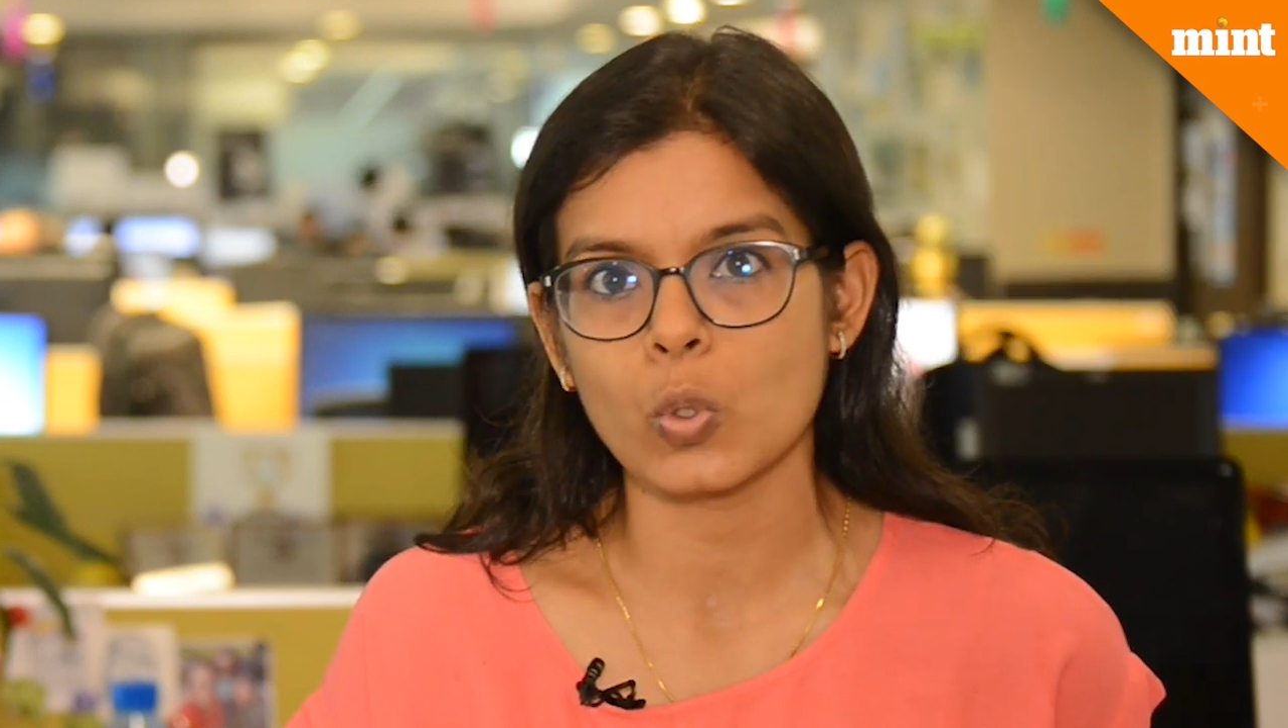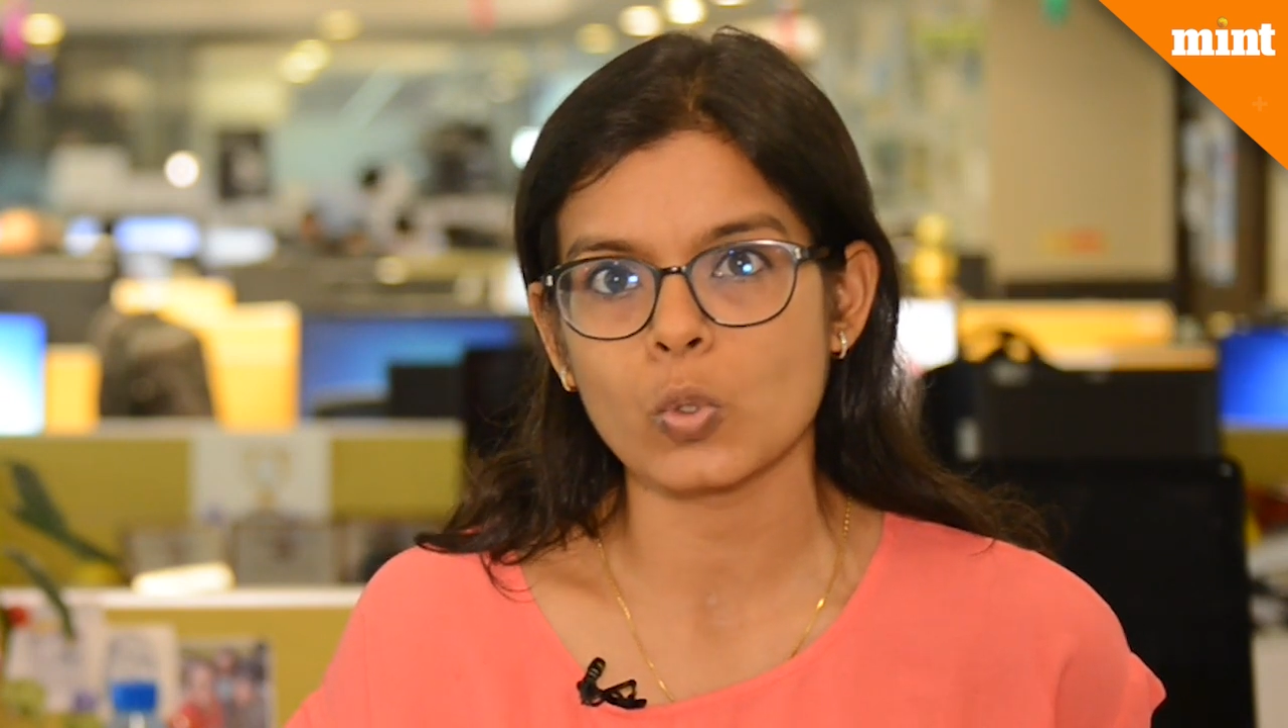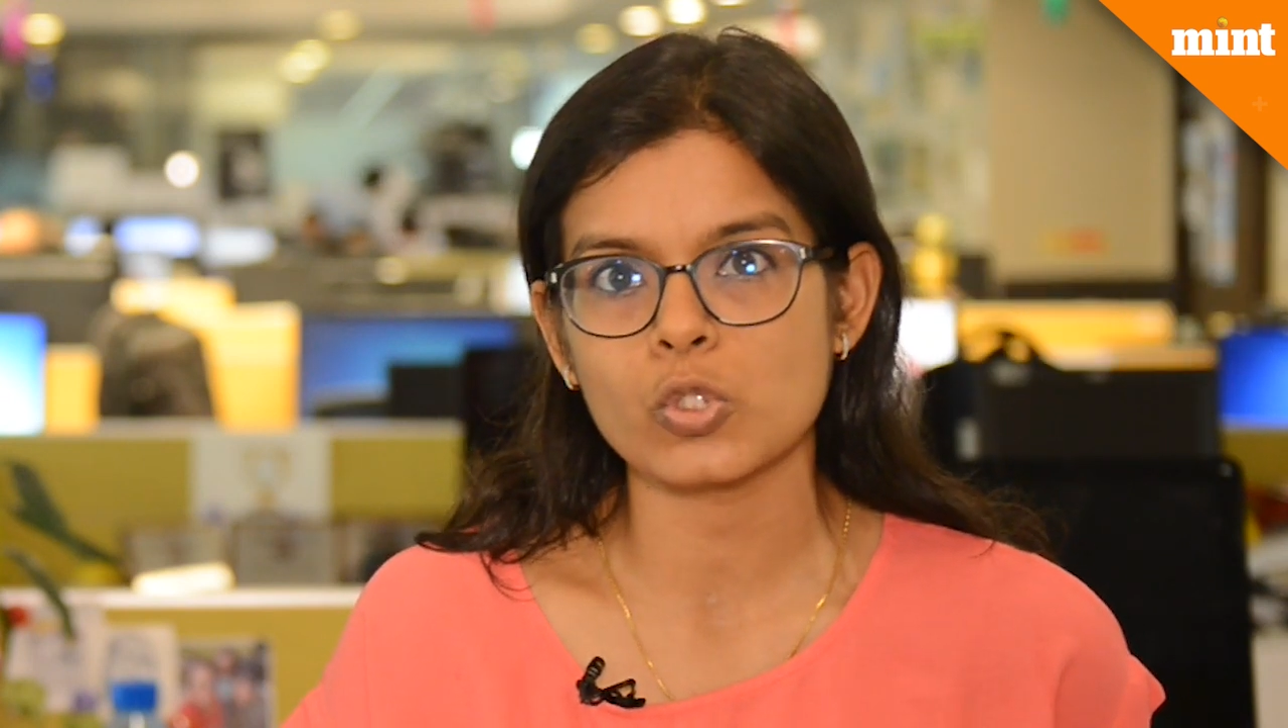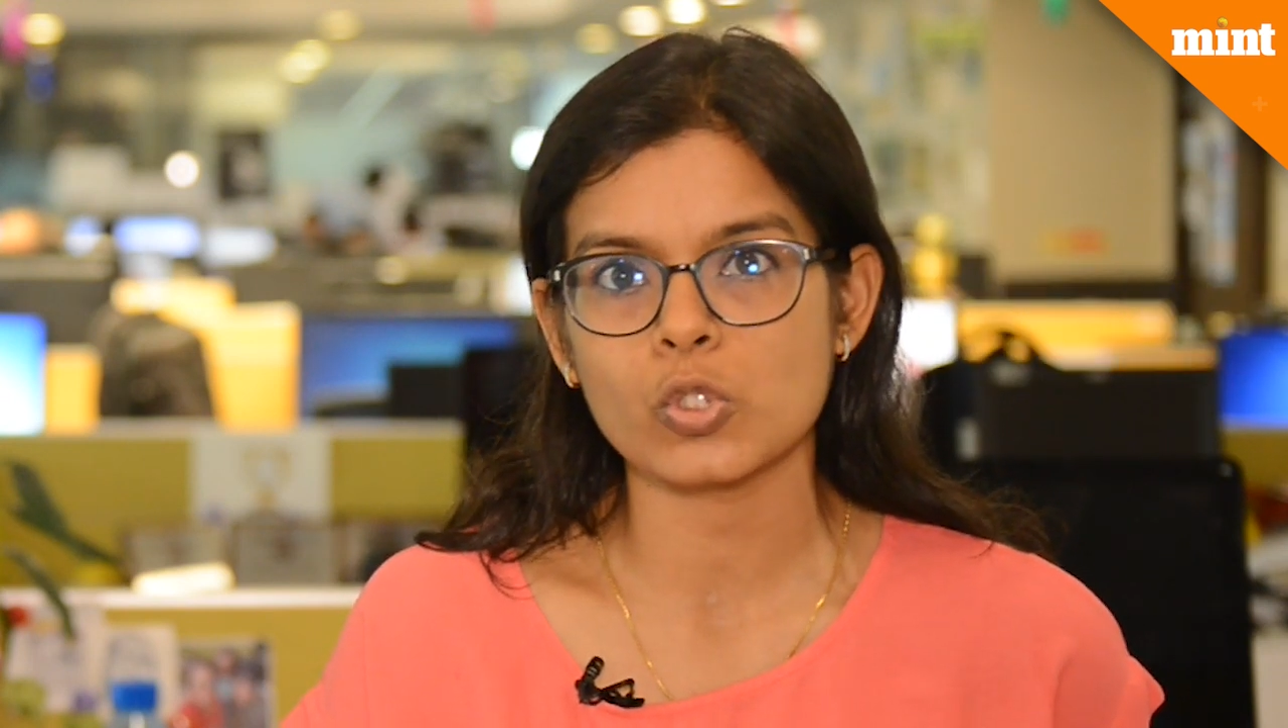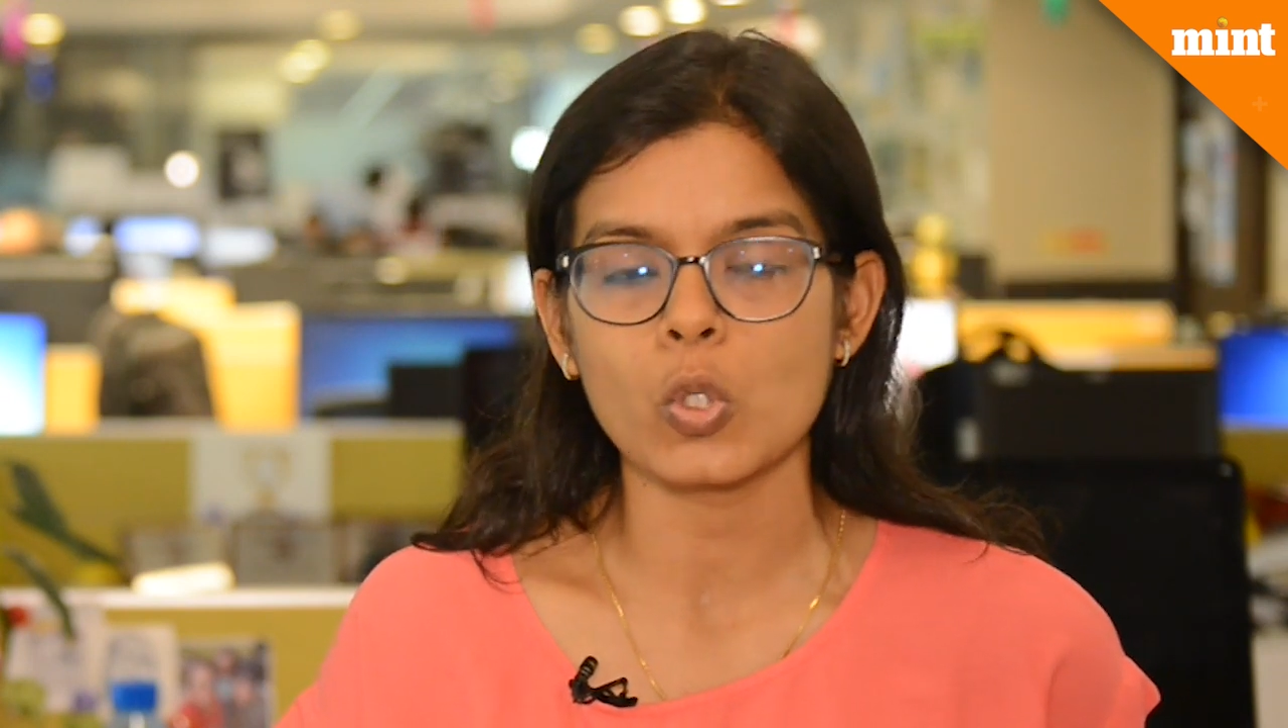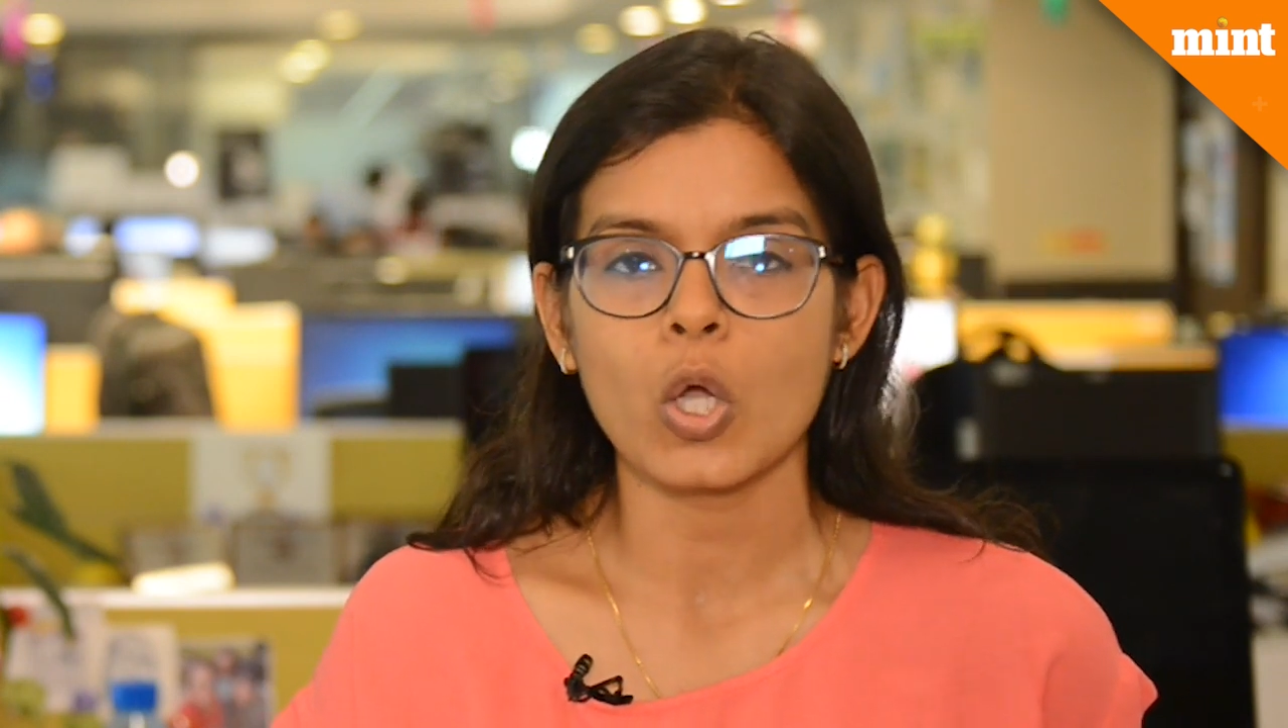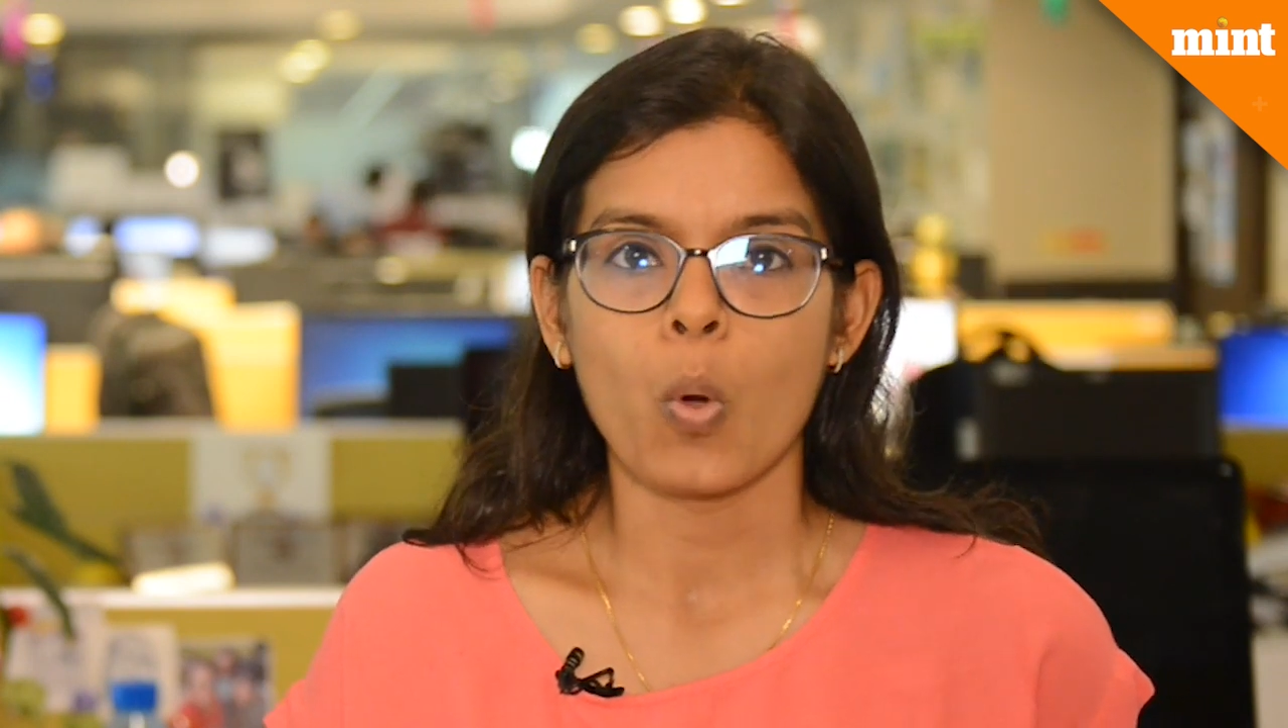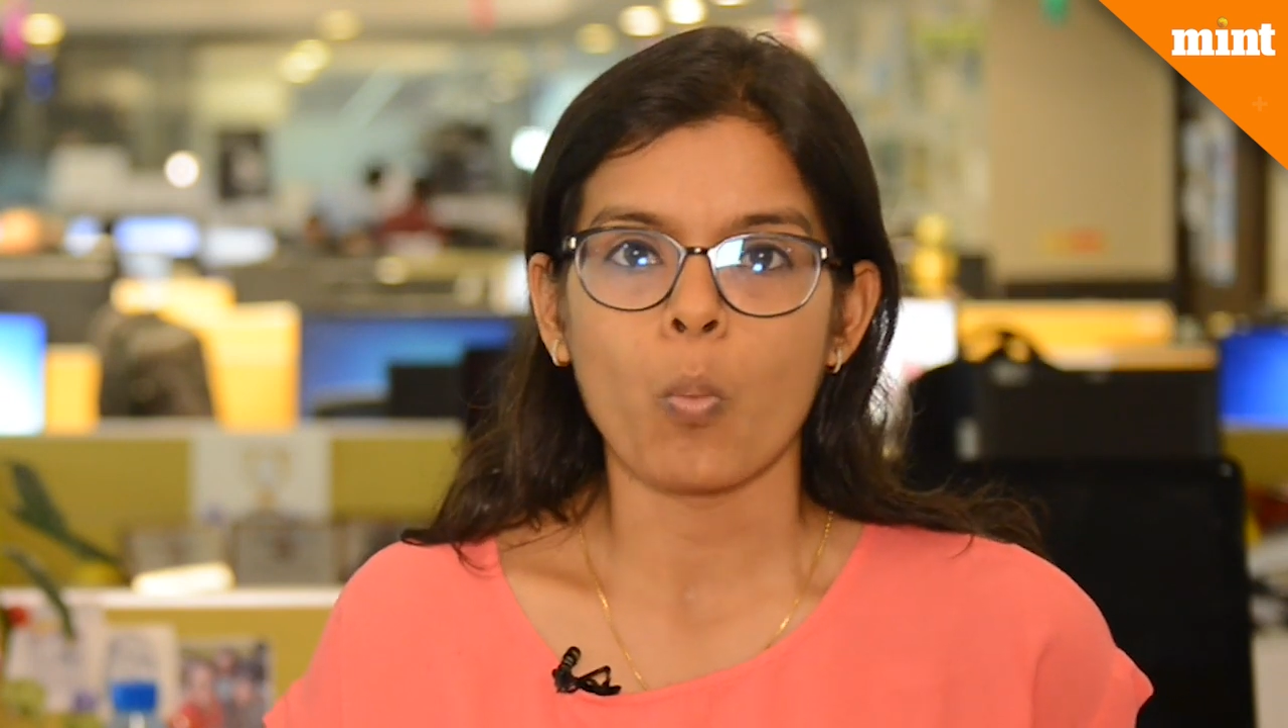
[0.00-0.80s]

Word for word: loans to